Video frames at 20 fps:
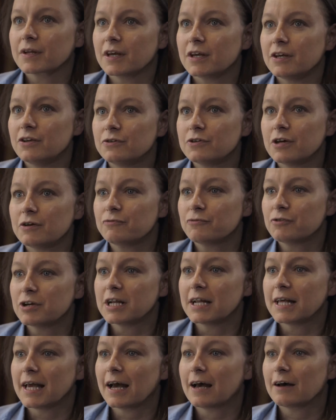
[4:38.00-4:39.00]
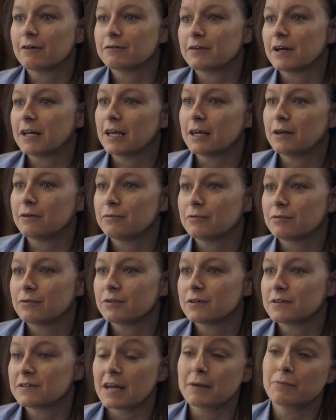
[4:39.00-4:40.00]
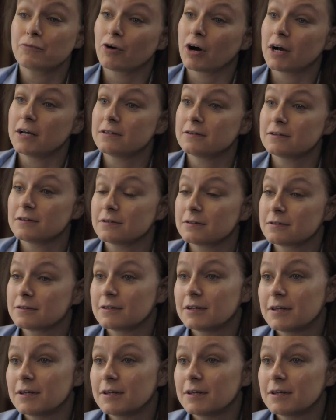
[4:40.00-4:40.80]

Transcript: you don't really have any, the same rights as